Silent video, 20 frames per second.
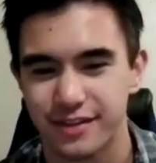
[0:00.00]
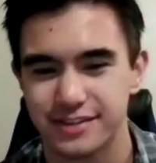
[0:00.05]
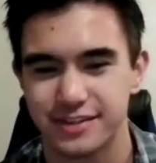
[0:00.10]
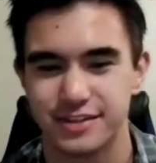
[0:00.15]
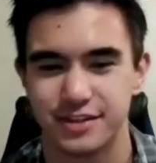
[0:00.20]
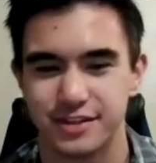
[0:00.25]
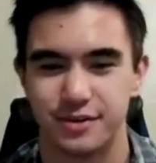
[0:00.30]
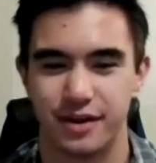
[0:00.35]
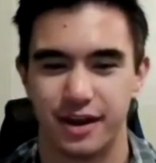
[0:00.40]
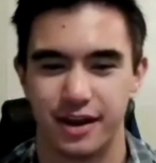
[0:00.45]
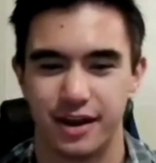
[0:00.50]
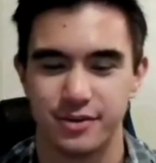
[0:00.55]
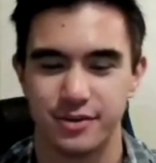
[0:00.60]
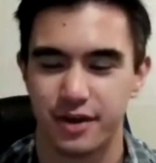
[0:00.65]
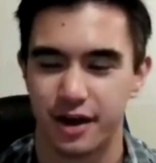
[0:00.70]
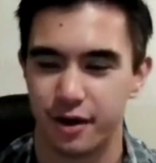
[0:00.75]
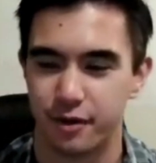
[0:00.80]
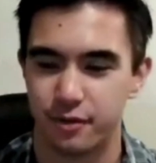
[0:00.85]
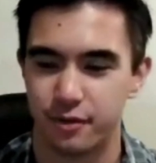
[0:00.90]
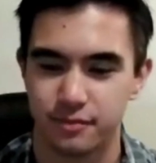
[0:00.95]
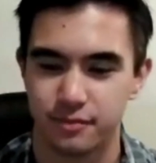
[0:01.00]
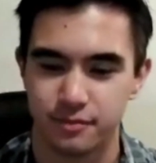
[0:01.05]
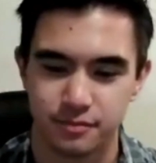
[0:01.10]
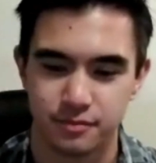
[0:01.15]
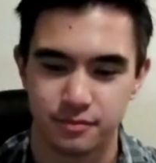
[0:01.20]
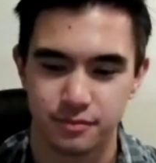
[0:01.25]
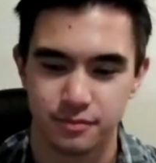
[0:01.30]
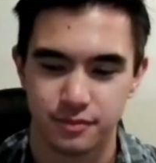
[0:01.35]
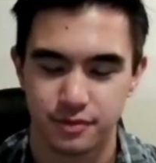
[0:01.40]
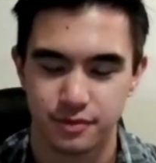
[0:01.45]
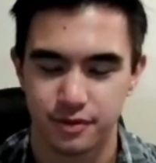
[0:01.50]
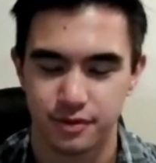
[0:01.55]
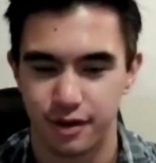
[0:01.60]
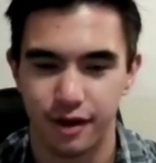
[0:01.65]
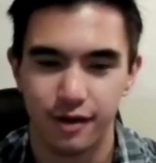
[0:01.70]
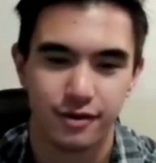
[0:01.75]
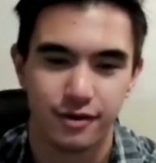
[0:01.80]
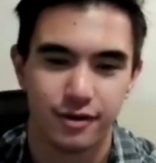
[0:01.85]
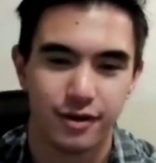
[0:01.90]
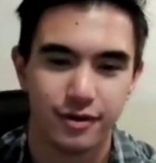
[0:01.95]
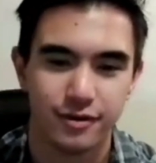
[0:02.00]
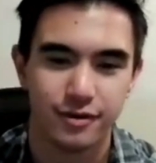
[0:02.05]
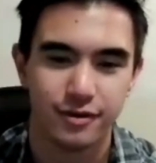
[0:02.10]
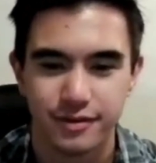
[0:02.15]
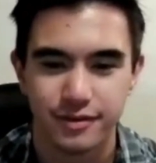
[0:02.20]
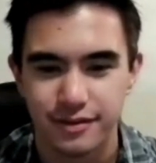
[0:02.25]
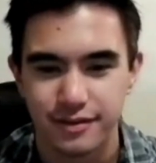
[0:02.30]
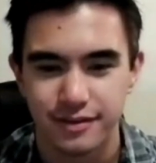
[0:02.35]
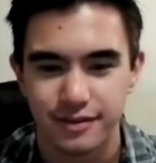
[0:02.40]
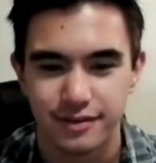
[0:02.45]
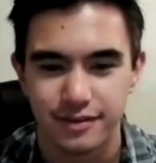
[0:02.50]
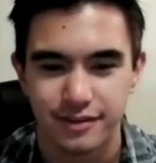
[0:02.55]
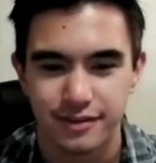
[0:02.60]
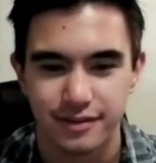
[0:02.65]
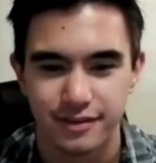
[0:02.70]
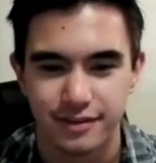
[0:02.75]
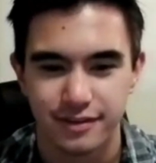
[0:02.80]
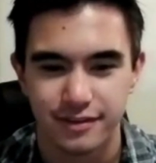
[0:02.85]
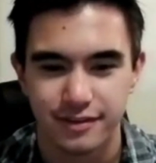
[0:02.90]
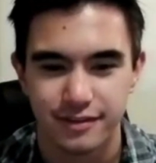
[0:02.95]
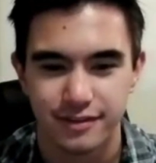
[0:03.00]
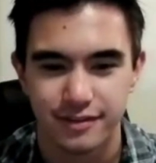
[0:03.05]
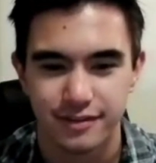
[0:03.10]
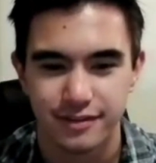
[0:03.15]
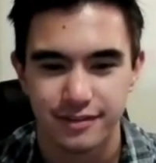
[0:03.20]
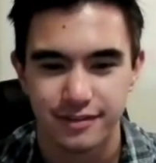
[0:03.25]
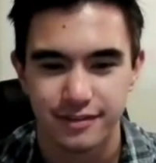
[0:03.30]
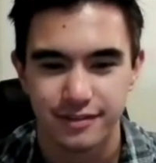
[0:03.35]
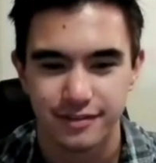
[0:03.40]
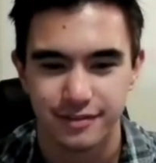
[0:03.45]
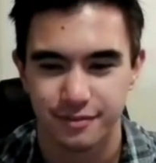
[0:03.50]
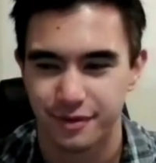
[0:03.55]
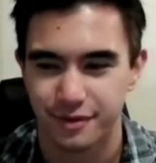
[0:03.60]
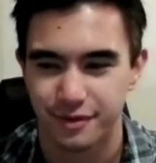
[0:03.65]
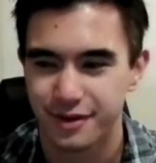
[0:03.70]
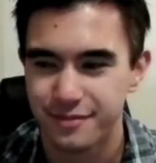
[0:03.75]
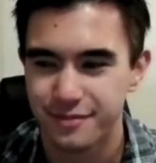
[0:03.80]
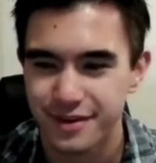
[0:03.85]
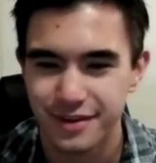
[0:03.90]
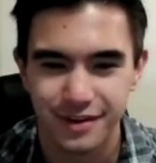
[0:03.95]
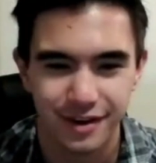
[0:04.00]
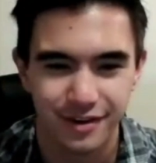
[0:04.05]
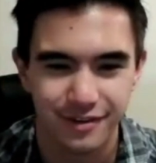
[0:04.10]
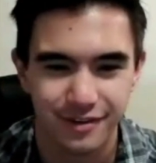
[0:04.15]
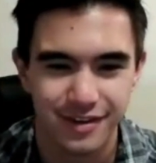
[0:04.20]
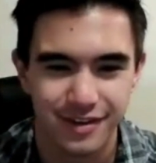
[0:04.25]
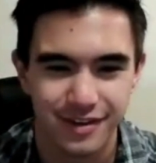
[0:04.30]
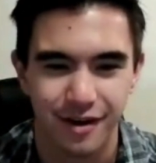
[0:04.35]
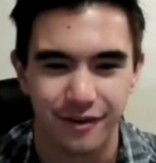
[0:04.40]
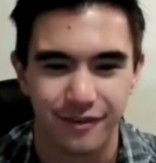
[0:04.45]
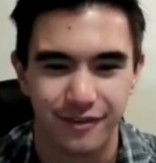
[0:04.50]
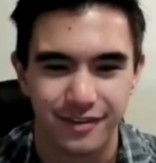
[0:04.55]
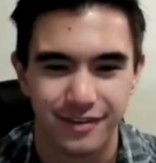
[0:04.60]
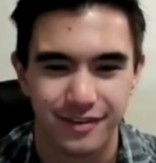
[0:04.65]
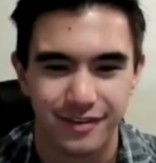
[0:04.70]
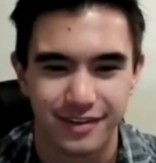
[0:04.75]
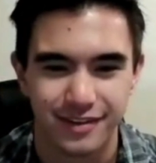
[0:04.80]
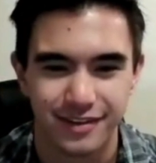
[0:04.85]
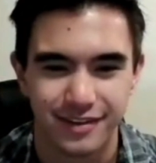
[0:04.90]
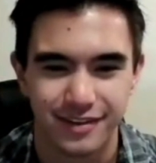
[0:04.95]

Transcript: do you like to do? And you go, I don't know. What do you mean you don't know?